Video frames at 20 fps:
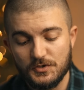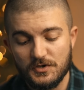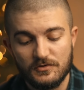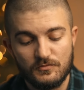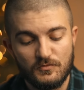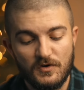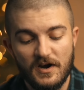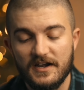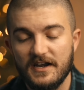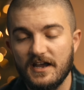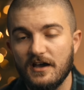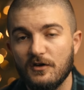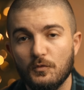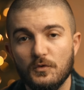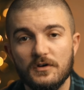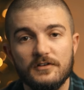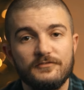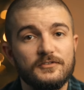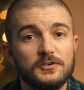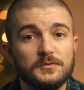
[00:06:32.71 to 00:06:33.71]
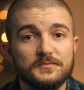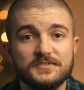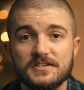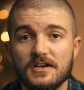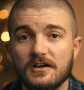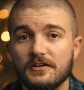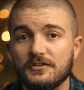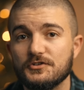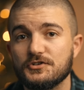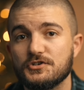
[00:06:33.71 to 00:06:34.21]
you can write down what film
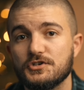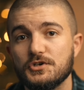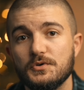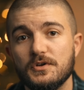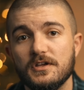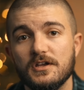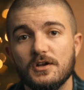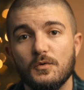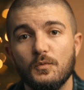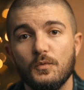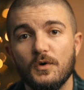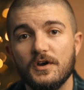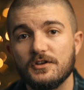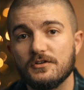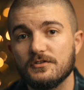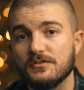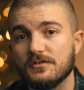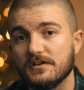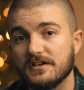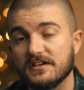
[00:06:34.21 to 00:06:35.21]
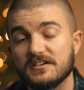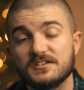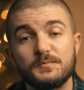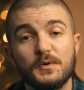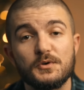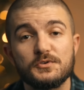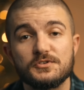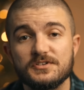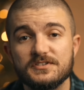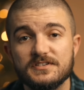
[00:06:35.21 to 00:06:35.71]
stock you're shooting, what your
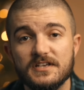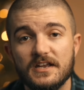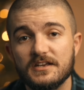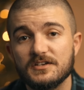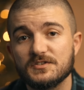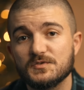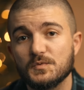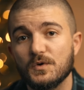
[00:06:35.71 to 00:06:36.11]
exposure settings